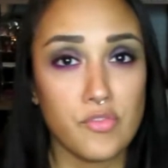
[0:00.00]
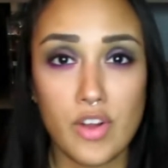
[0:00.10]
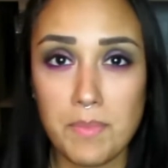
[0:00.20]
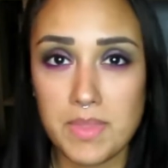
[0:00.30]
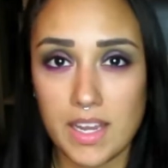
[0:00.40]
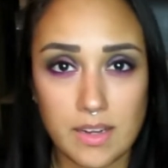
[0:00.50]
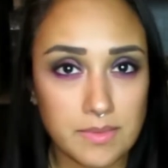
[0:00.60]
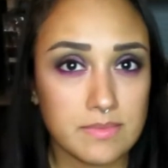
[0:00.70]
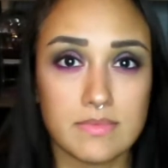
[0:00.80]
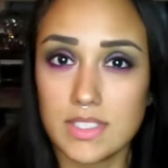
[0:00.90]
From
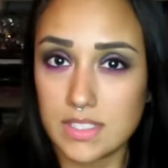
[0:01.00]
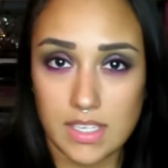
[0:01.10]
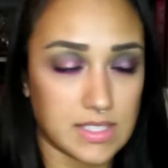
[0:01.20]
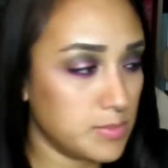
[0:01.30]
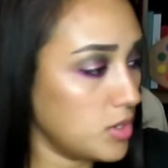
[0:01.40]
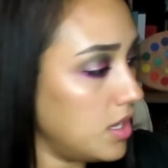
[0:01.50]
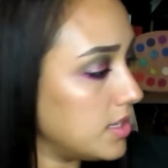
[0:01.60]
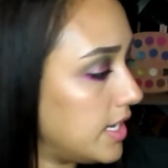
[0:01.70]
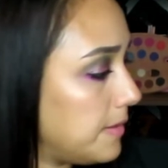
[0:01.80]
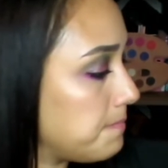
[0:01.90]
there, let's get some more
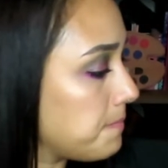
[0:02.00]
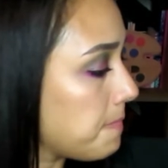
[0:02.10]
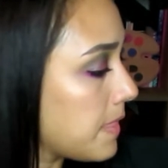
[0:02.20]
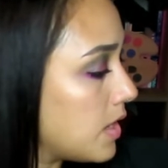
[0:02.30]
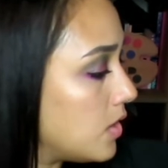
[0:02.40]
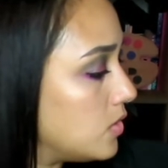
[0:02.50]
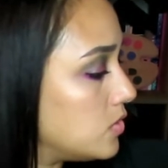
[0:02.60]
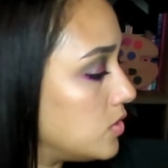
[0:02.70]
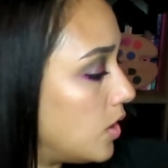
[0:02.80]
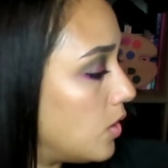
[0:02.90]
holiday.
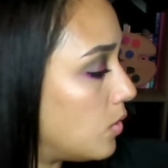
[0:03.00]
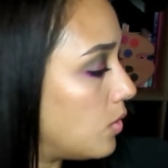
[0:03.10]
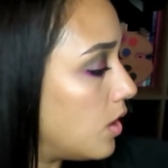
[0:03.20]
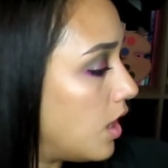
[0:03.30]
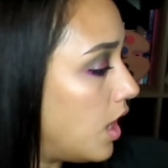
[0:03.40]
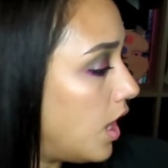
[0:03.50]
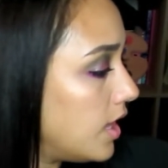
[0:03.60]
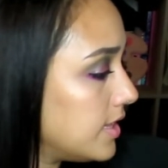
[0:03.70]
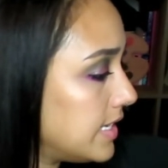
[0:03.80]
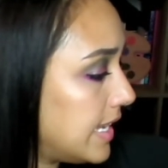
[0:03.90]
So,
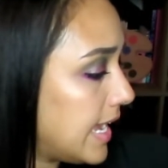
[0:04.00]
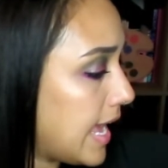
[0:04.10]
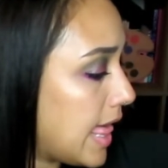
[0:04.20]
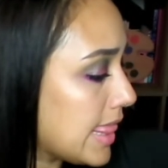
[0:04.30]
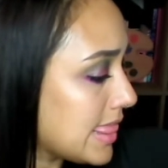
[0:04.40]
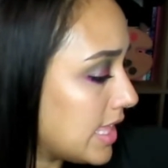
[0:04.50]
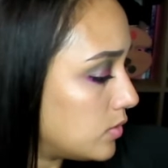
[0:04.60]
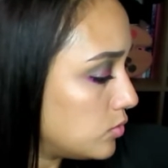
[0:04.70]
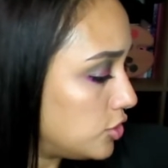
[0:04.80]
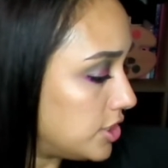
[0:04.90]
holiday
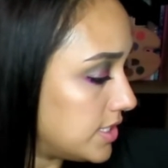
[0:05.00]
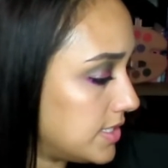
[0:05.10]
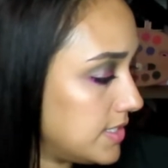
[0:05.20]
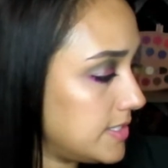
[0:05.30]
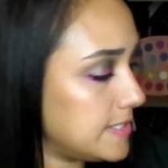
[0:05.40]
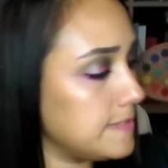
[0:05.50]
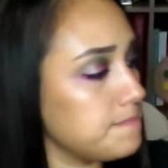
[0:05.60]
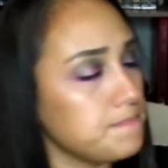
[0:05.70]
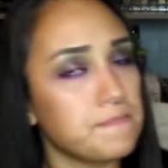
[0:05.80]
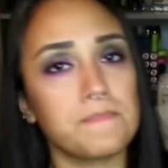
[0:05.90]
launches,
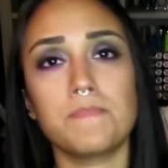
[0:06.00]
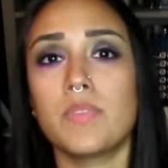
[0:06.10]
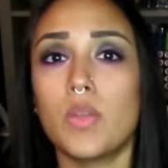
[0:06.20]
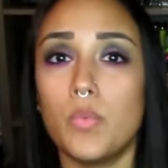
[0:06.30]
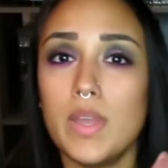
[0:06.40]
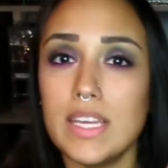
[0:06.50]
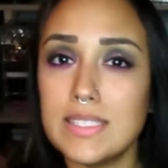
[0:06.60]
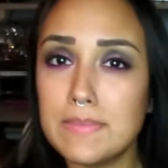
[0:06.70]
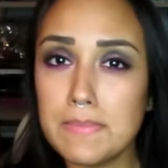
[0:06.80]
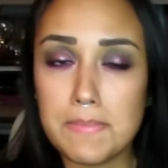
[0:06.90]
we got
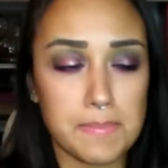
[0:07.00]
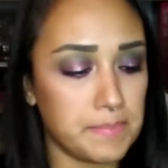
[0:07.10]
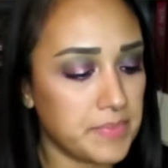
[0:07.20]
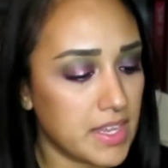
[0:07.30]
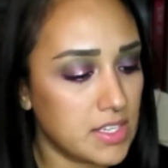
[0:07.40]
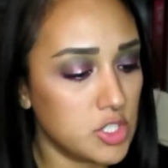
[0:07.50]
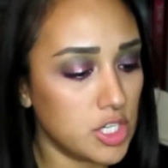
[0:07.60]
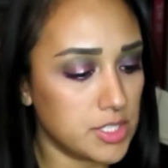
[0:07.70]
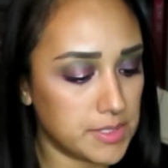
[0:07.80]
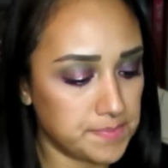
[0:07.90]
some
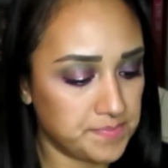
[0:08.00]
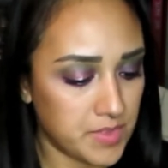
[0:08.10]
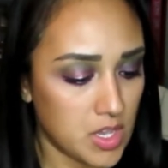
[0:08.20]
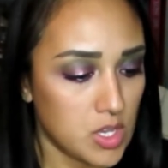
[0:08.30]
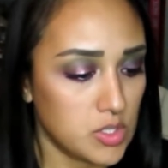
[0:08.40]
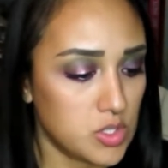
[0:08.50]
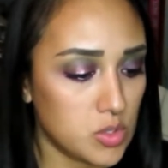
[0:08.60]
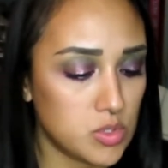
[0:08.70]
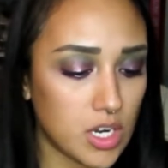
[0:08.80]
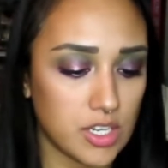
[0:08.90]
Tarte.
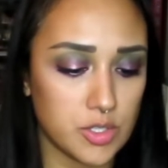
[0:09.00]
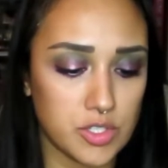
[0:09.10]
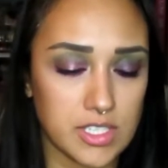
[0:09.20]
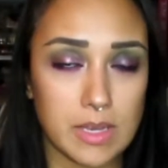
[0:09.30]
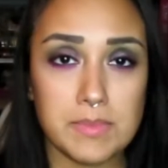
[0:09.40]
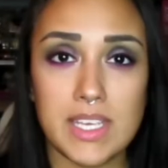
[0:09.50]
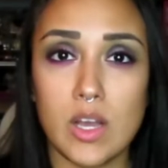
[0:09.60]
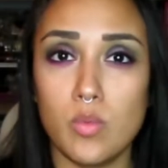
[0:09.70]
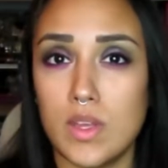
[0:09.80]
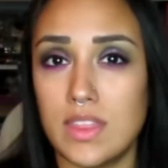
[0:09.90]
So Tarte usually comes
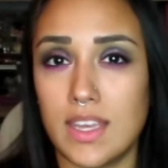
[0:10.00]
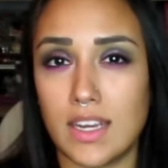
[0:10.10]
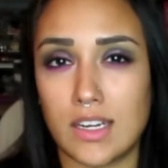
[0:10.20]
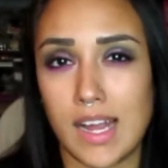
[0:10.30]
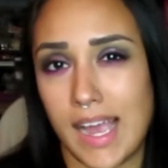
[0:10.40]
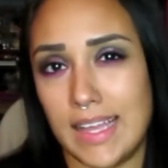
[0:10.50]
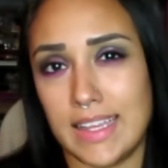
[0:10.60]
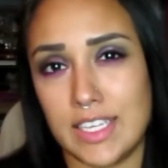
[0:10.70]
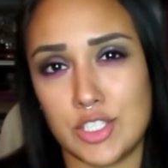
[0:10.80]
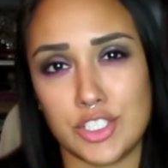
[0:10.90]
out with their
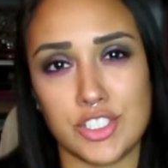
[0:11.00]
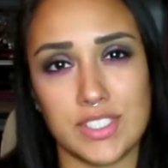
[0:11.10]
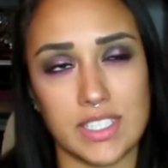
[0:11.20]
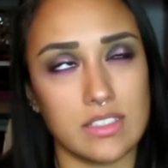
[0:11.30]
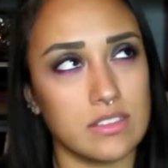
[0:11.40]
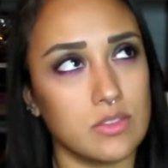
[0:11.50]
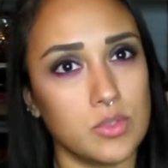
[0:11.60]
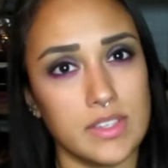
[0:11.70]
highlighters, their